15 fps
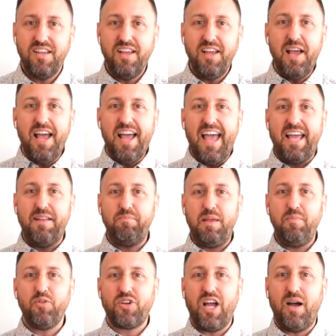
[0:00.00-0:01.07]
And people are
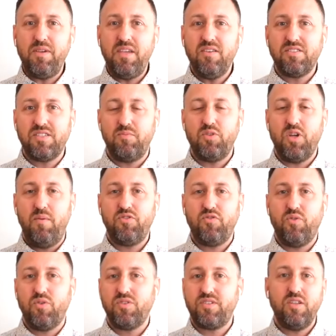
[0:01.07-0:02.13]
coming here sometimes for a
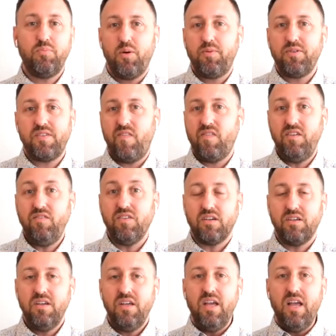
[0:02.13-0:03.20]
single purpose, then leaving.
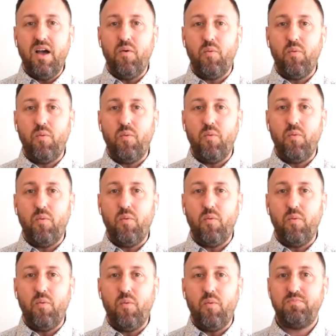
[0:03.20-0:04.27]
What I'm focused
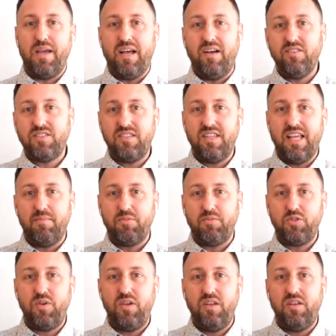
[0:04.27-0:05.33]
on too is balancing
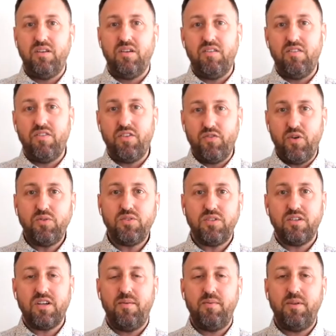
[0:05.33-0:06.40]
that between the
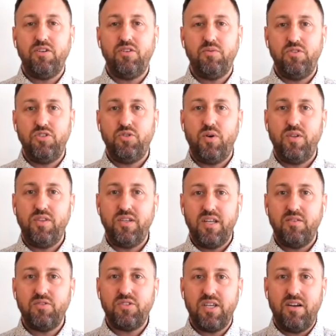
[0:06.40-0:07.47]
folks that are coming here to enjoy the
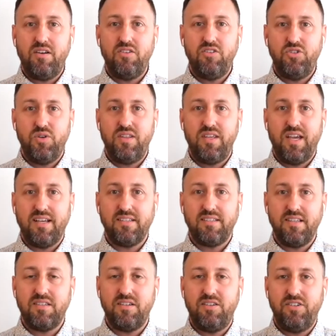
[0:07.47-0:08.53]
downtown and enjoy the
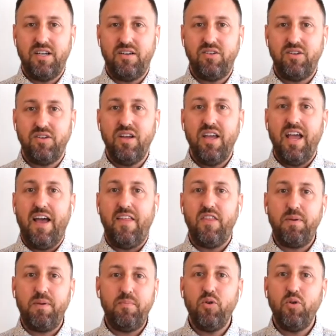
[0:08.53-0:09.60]
assets that are down here, and
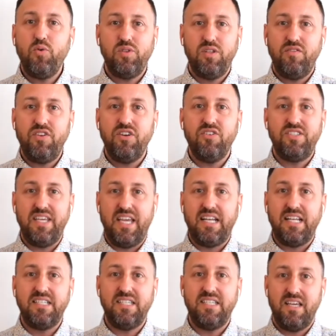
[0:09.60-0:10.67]
the people who live here day
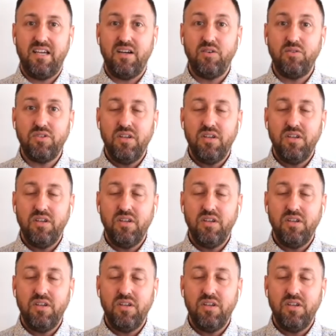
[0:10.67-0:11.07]
in and day out